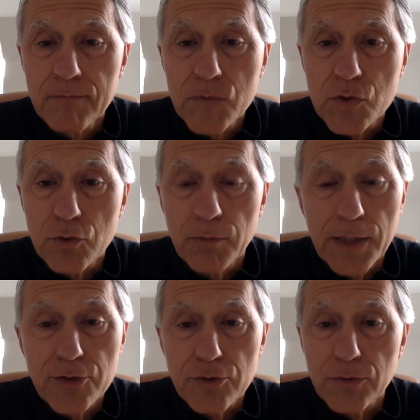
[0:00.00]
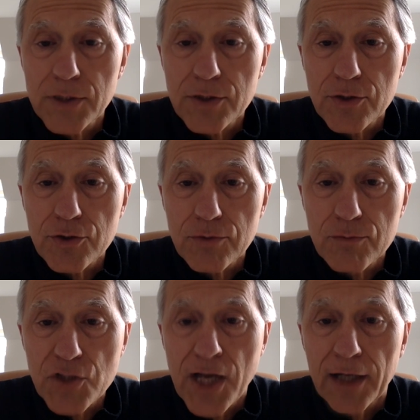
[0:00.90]
2x2 Decision
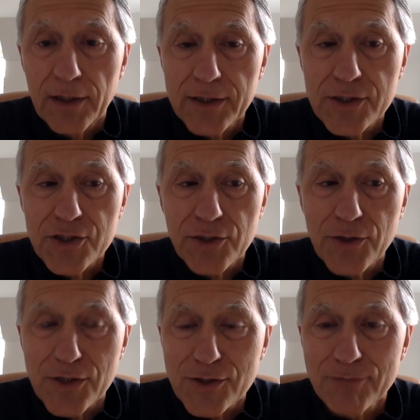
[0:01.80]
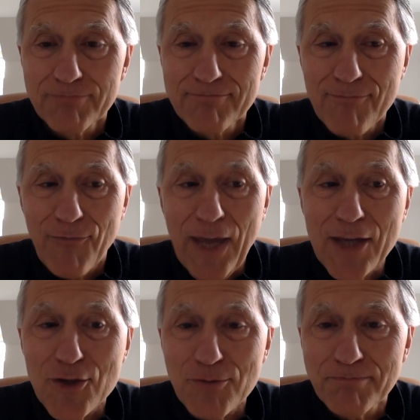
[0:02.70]
channel and series.
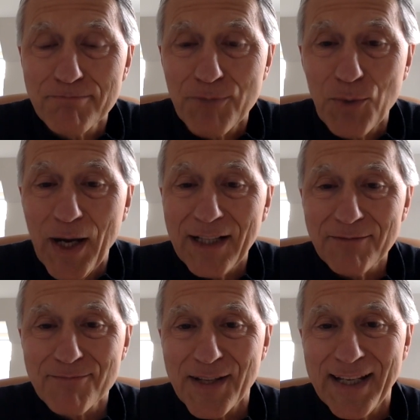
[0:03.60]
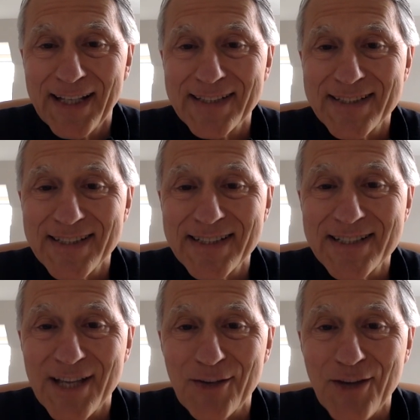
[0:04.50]
Thank you, be well, and
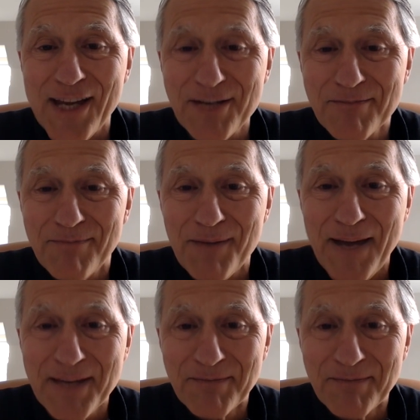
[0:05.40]
take good care. Bye-bye.